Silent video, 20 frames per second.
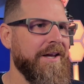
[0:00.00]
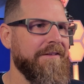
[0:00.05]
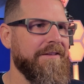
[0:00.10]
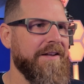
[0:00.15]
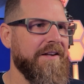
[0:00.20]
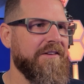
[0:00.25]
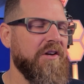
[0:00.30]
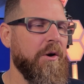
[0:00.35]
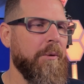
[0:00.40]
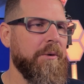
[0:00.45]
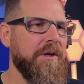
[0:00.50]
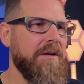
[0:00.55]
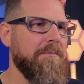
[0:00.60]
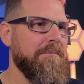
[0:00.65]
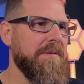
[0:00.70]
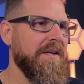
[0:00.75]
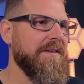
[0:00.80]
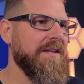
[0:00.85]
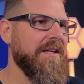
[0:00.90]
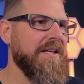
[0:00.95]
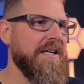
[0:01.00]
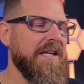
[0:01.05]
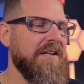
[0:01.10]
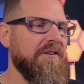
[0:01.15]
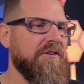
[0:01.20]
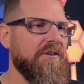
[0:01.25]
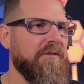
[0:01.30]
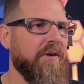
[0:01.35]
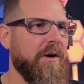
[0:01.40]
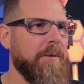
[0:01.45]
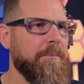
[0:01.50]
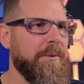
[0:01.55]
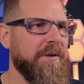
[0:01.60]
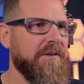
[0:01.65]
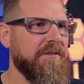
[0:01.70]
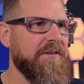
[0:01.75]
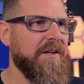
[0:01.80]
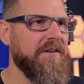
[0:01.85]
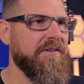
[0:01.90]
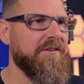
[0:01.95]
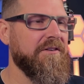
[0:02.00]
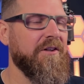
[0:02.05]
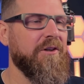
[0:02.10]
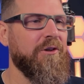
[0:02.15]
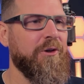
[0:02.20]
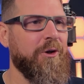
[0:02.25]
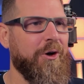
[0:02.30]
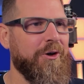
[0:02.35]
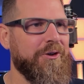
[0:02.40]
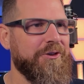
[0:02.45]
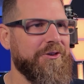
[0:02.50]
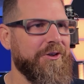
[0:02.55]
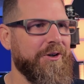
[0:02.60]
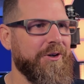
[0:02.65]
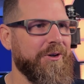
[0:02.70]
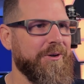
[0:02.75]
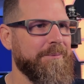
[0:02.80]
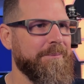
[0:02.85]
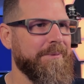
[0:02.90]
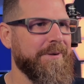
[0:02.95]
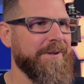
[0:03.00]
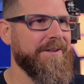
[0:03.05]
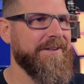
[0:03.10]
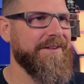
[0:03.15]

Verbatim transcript: that's going to meet the needs of our business long term.